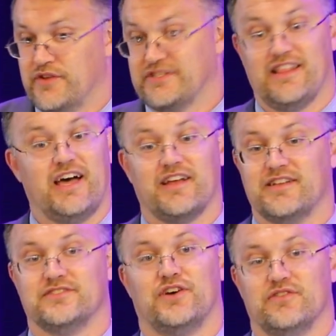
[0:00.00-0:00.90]
There's a lot of
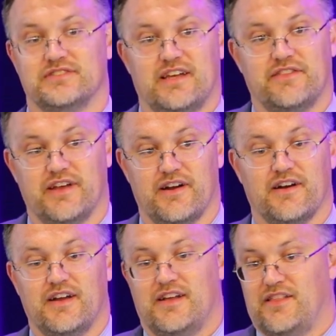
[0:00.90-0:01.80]
consultants out
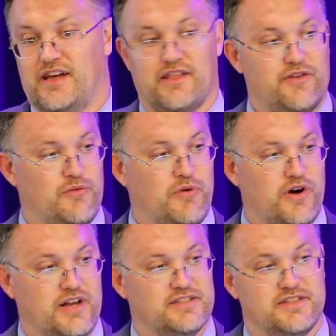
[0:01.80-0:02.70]
there, a lot of third
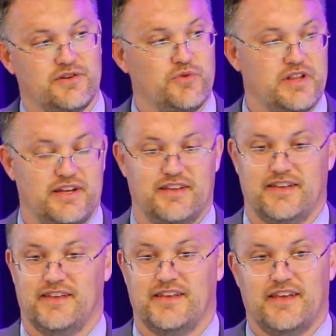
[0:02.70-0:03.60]
parties that are willing
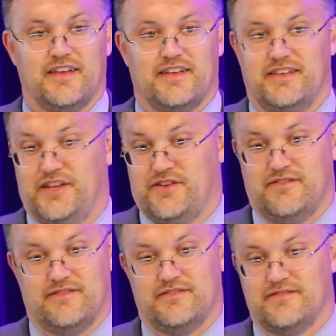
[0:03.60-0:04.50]
to,
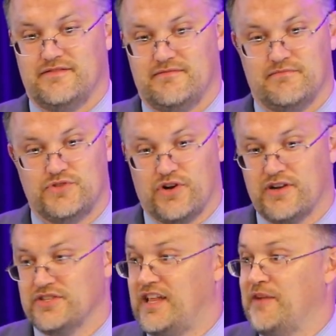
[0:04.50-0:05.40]

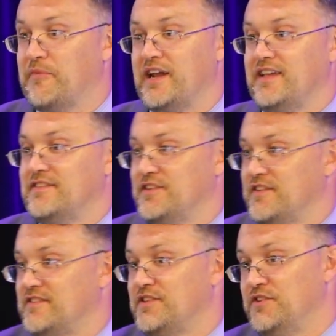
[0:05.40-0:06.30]
charge a lot of money
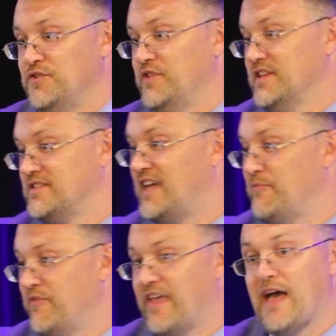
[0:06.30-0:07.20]
to do this
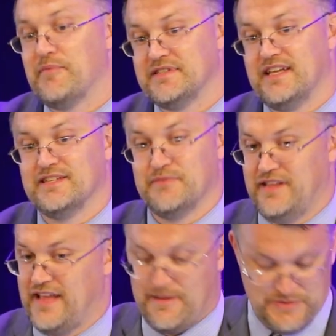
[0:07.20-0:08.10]
type of gap
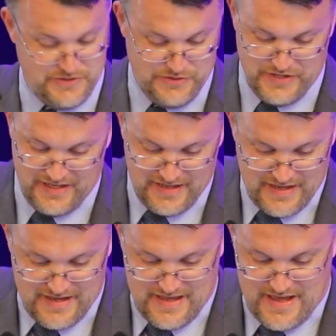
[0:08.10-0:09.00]
assessment. Absolutely.
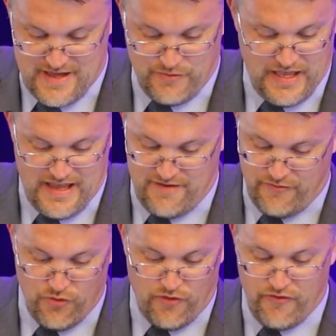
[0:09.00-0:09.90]
We had
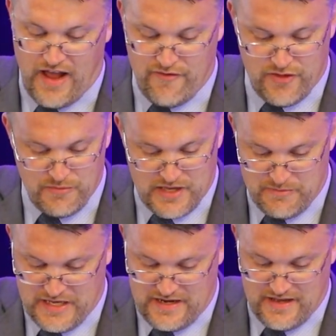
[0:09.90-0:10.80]
4 or 5 of them
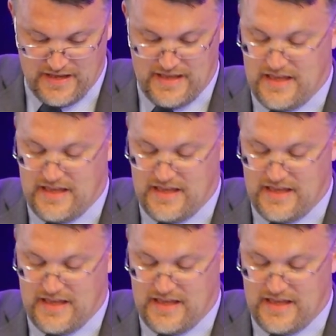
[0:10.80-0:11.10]
come in.